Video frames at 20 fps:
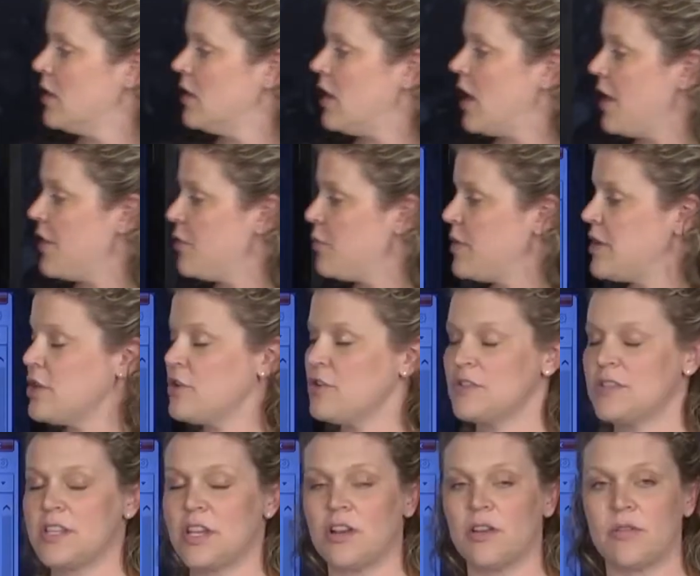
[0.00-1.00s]
on the
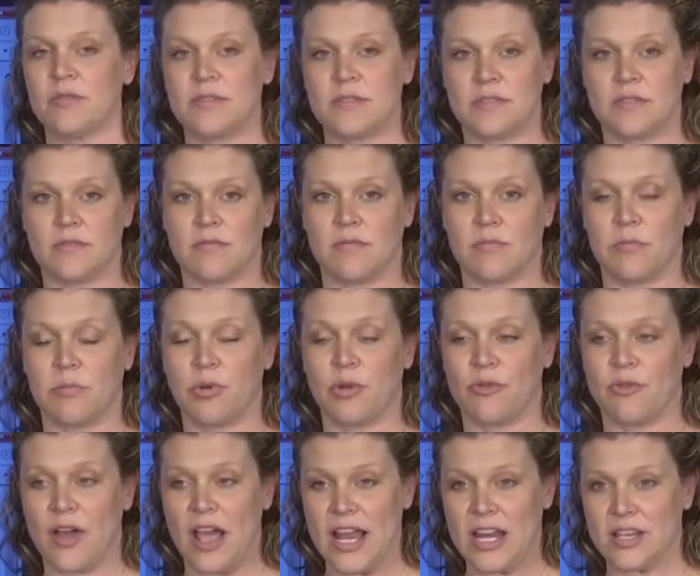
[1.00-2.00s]
windows that are
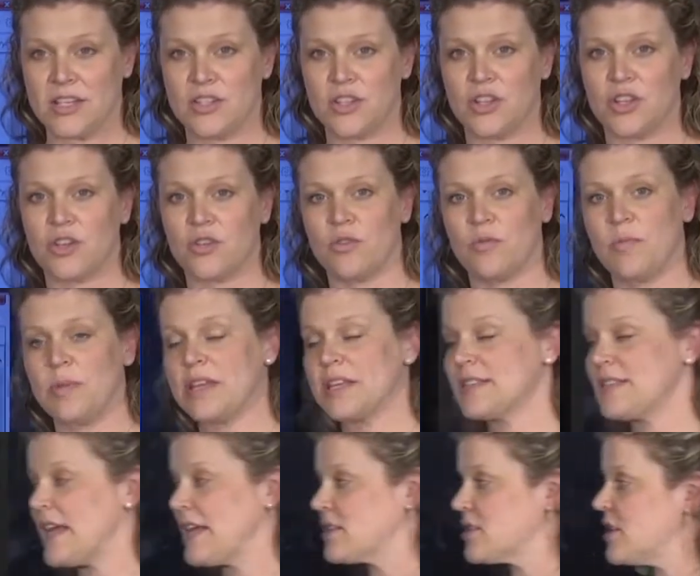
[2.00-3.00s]
provided to you,
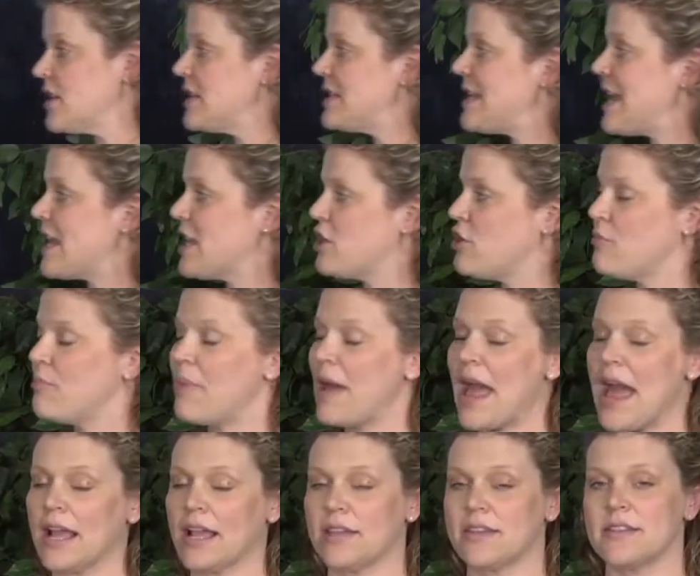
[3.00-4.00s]
because that's going to take you
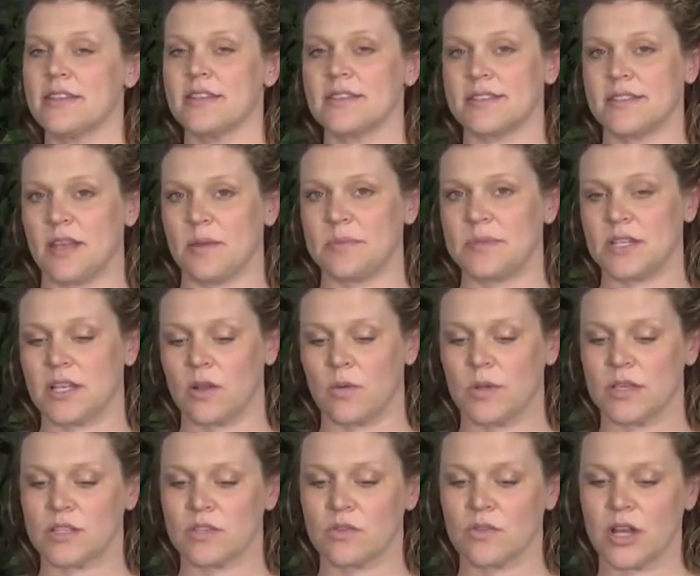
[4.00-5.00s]
back to the
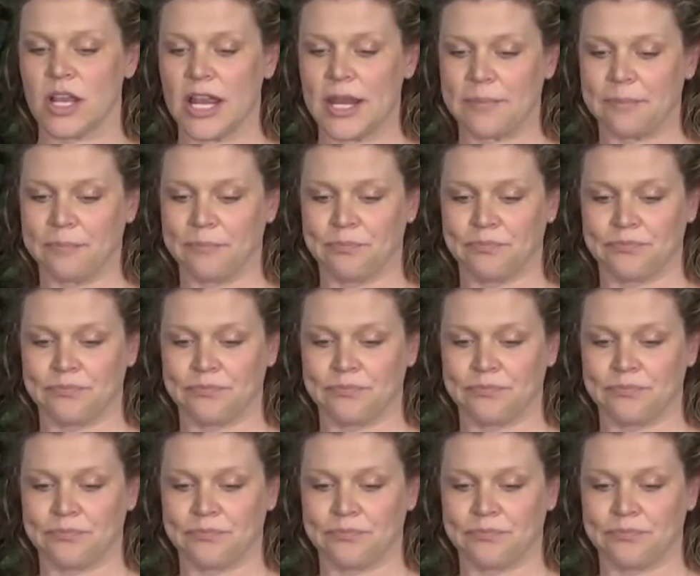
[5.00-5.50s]
subsequent screen.